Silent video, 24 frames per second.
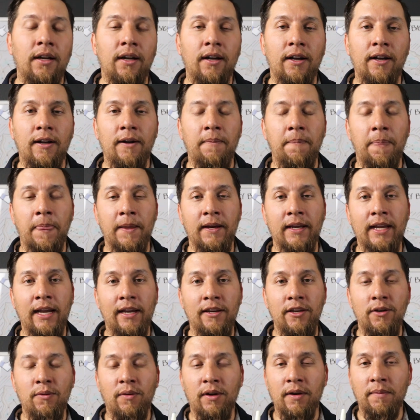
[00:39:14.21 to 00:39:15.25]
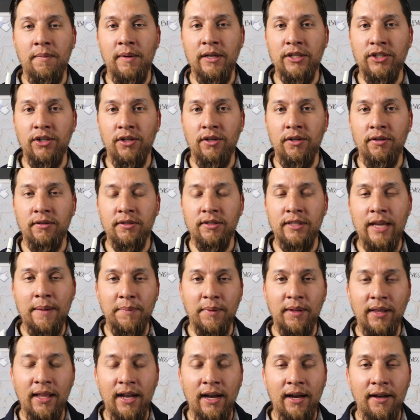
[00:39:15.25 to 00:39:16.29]
Um, again, you want to make sure you don't snap
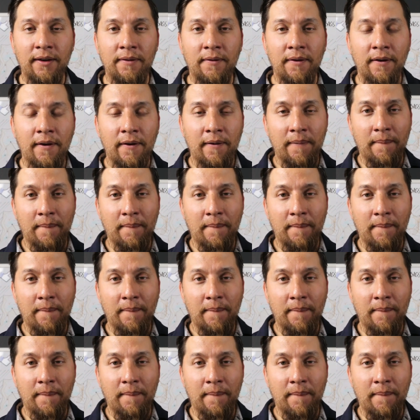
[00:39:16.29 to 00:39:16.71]
the line